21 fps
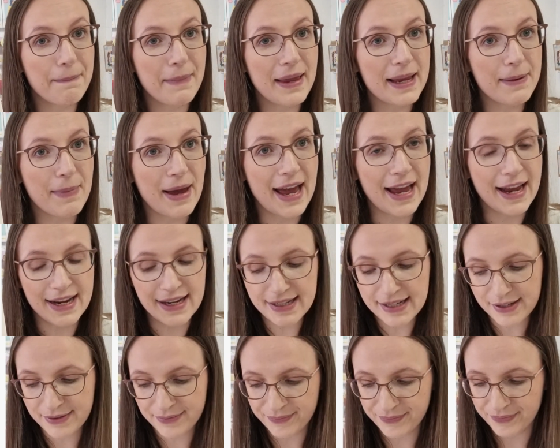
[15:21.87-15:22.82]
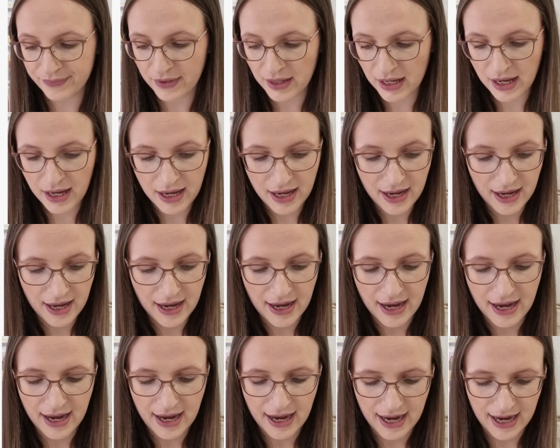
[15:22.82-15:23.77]
me made,
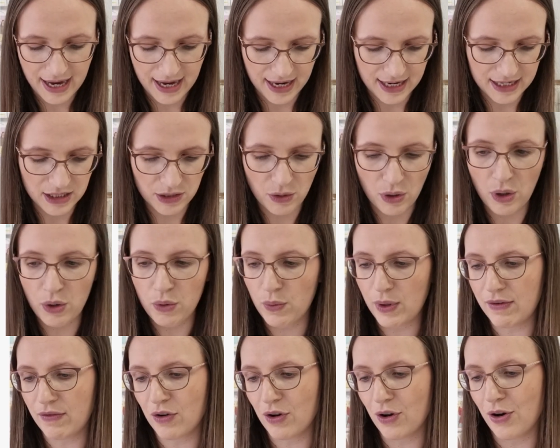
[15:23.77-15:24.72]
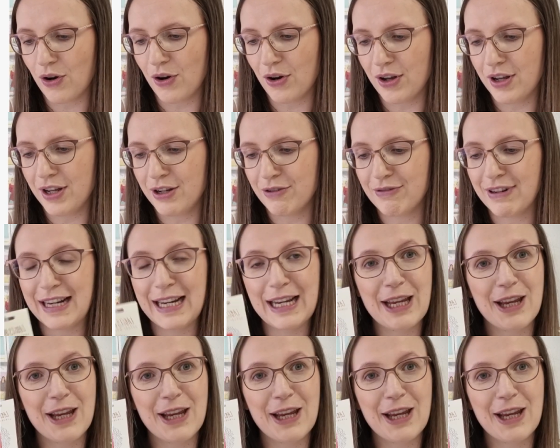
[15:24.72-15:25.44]
and we've got really